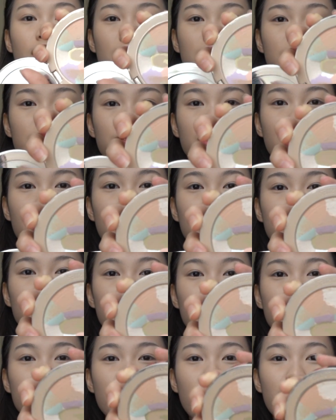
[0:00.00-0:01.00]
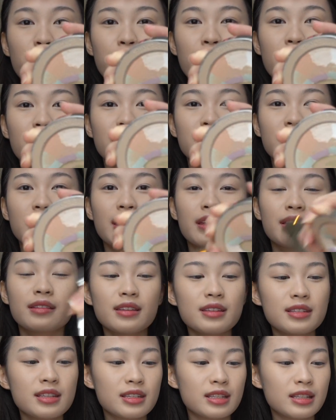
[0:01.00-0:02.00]
I need to get a new compact again.
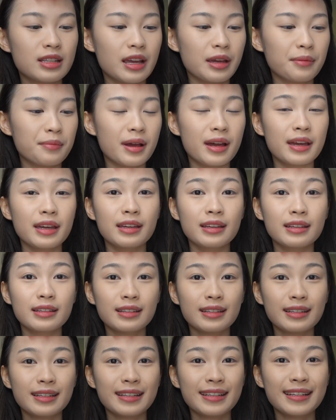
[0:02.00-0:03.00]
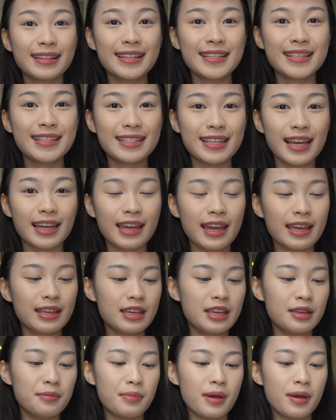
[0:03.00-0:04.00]
This is like my second heat